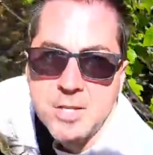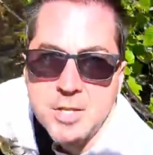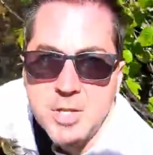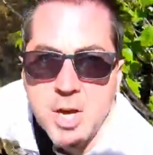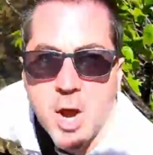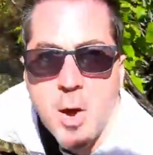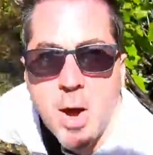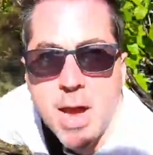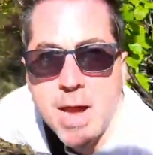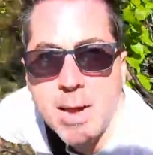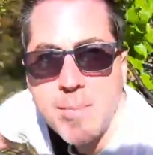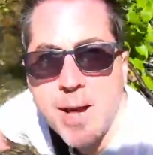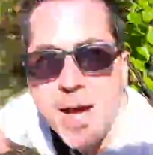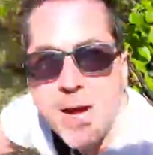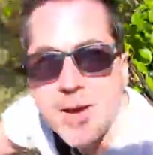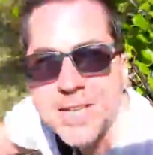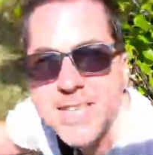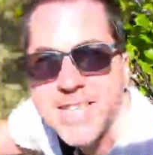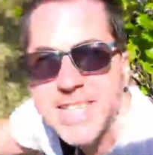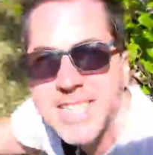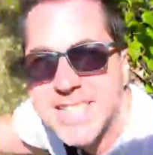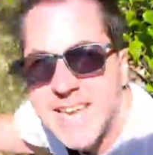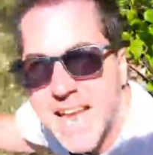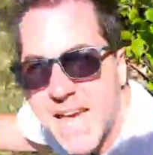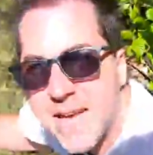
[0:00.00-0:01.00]
Showing about
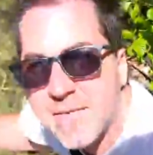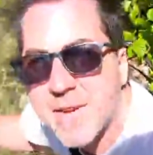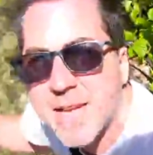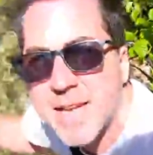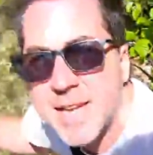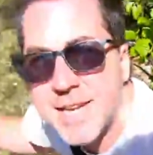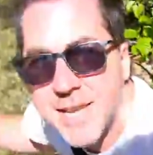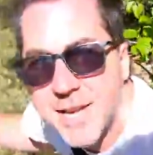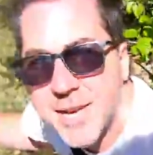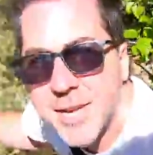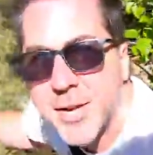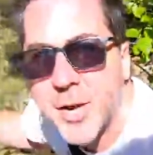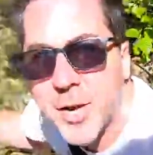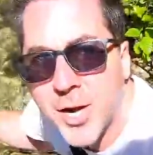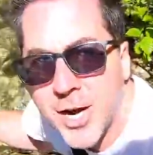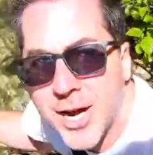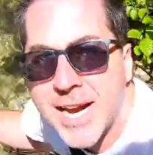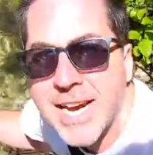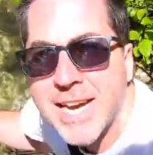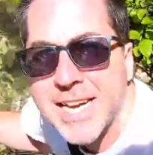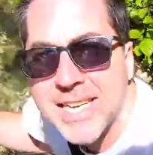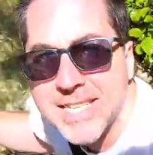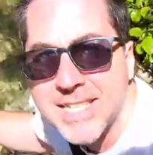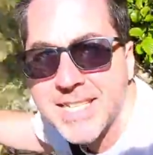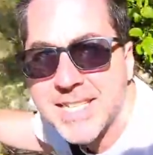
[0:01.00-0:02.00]
7
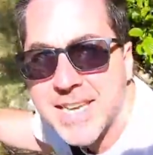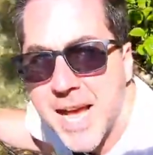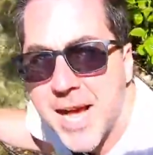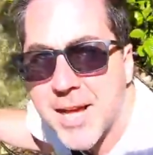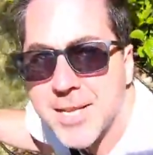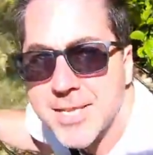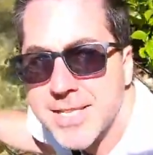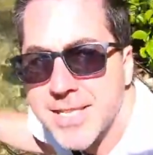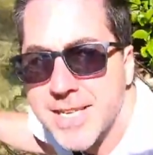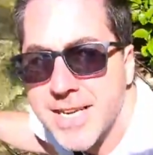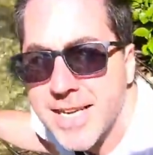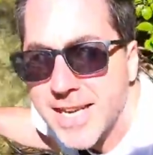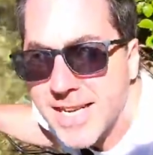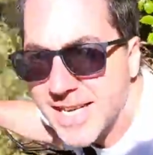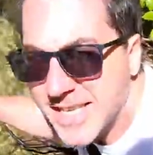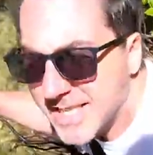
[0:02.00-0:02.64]
degrees Celsius.